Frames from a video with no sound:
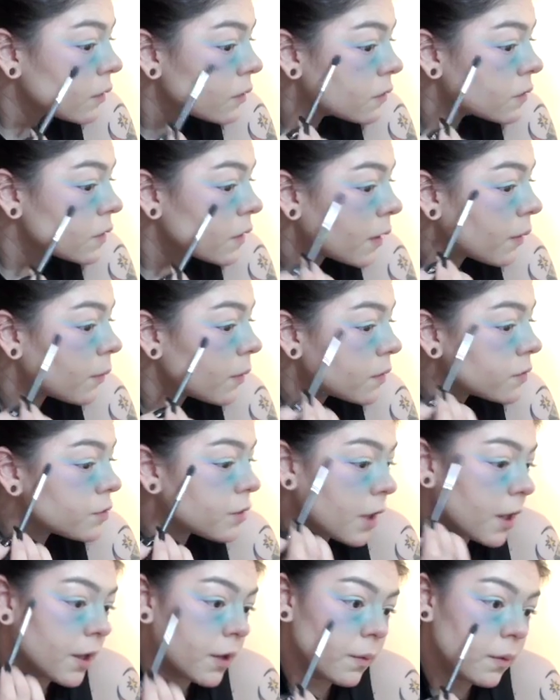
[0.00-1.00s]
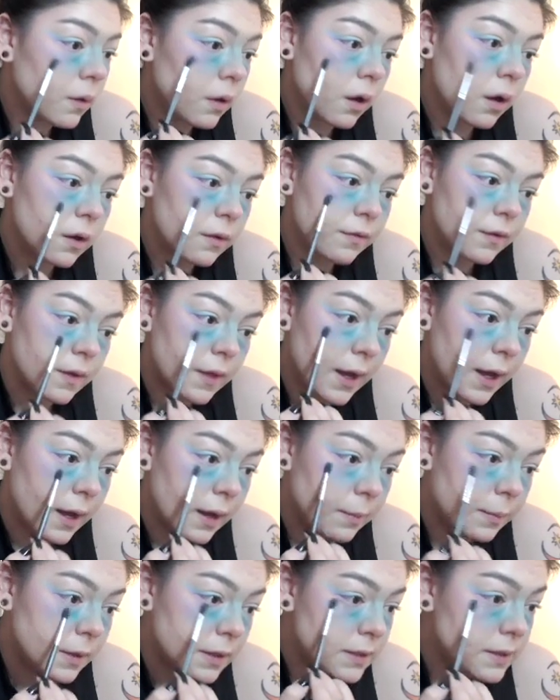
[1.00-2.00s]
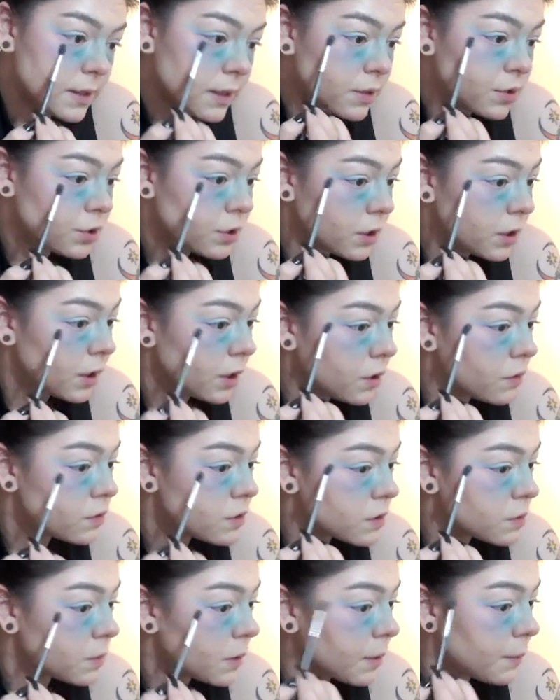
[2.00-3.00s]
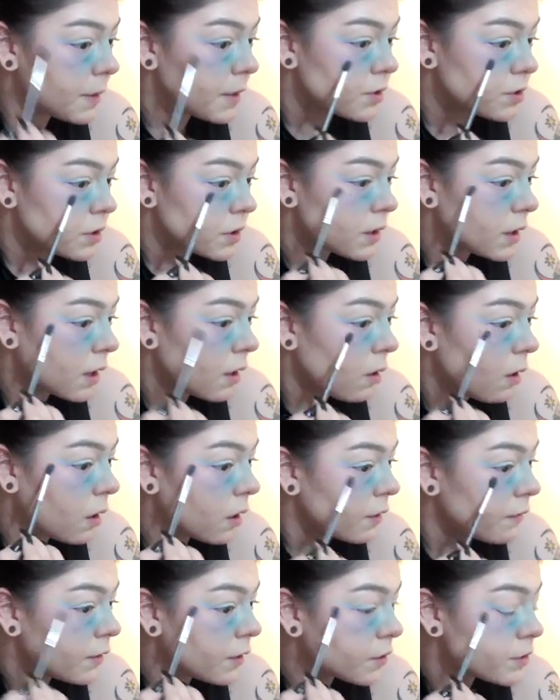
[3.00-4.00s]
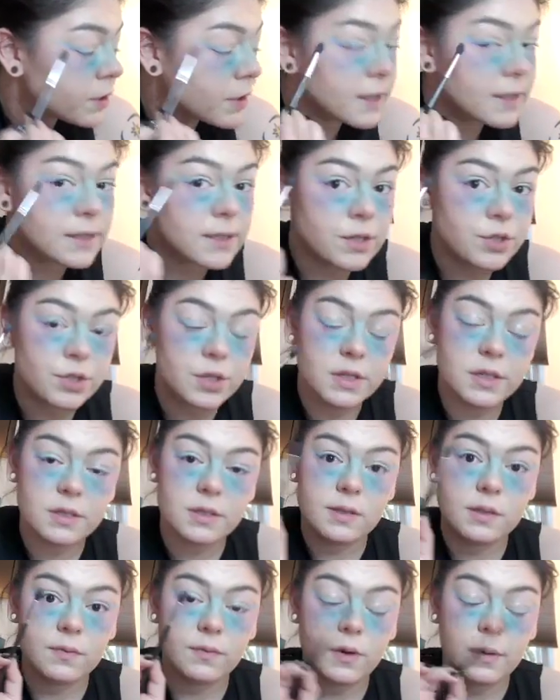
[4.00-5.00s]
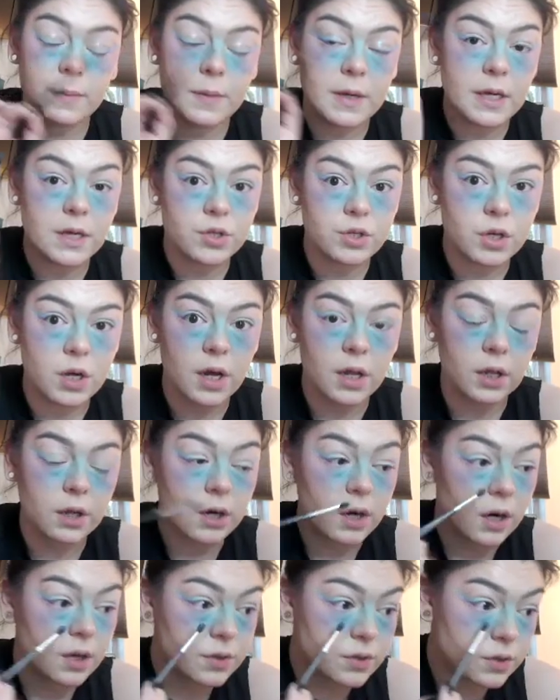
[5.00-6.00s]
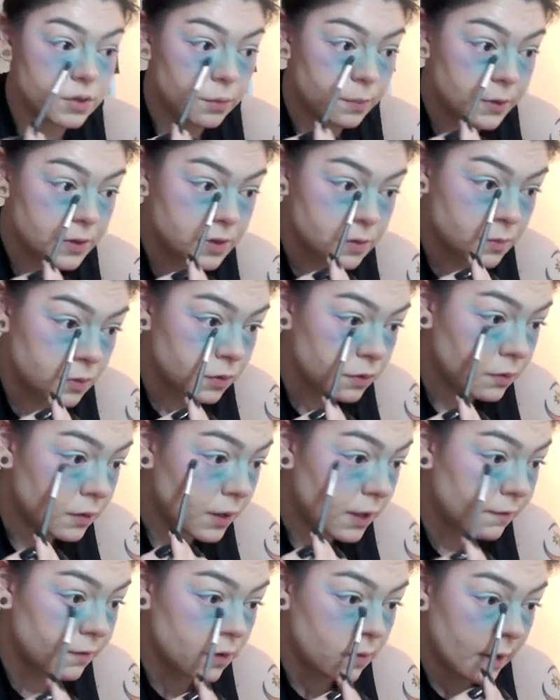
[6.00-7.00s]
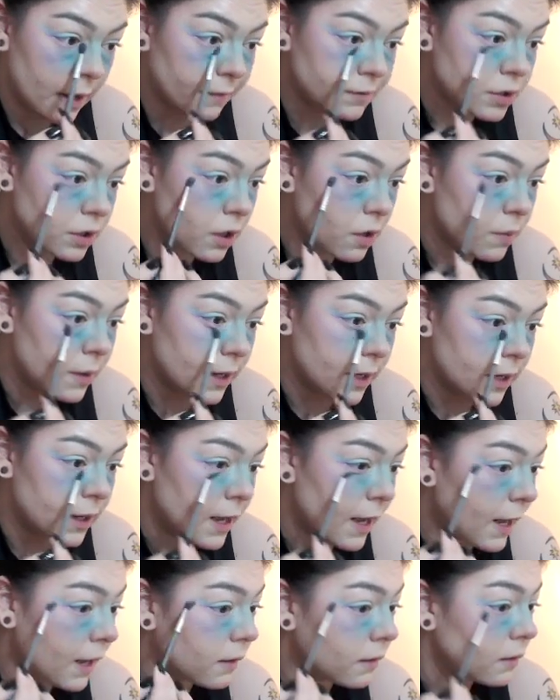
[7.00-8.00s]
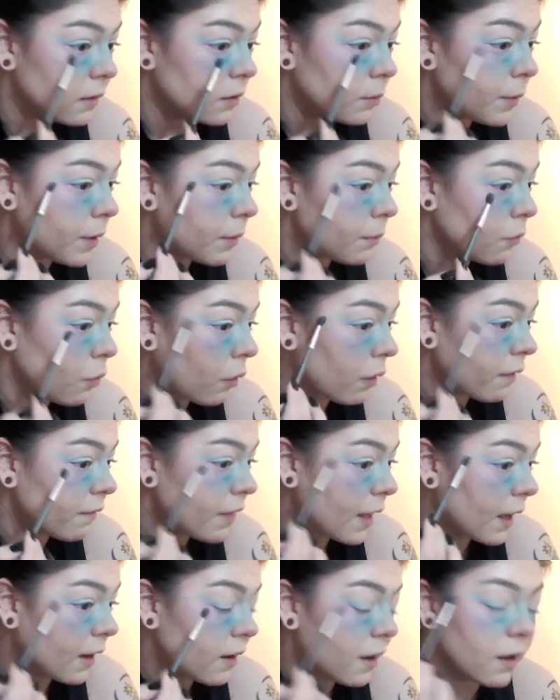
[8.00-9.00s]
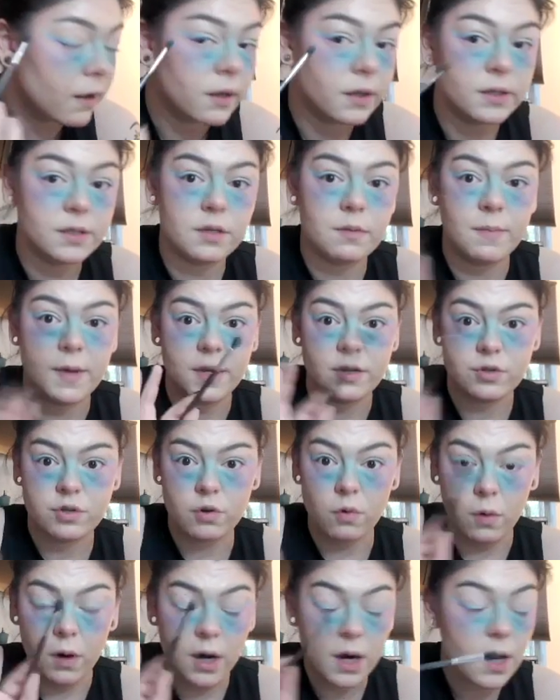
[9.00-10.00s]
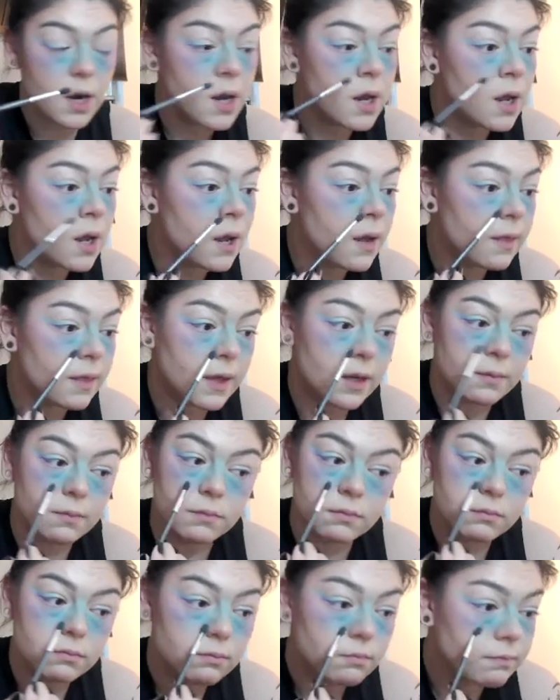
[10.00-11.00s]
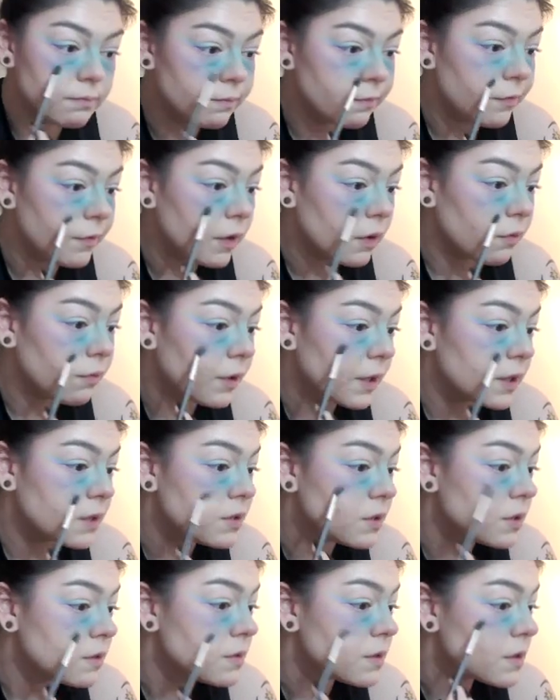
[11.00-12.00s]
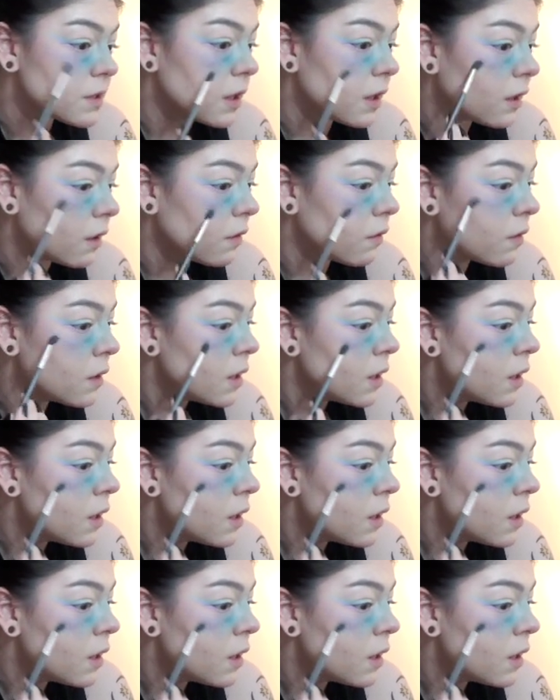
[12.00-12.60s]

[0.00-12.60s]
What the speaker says: So I won't drag you along for that, but essentially you just want to make sure that all of your transitions from each color are super smooth. If you have to go in and add a little bit more of that color to make sure, then feel free to do so.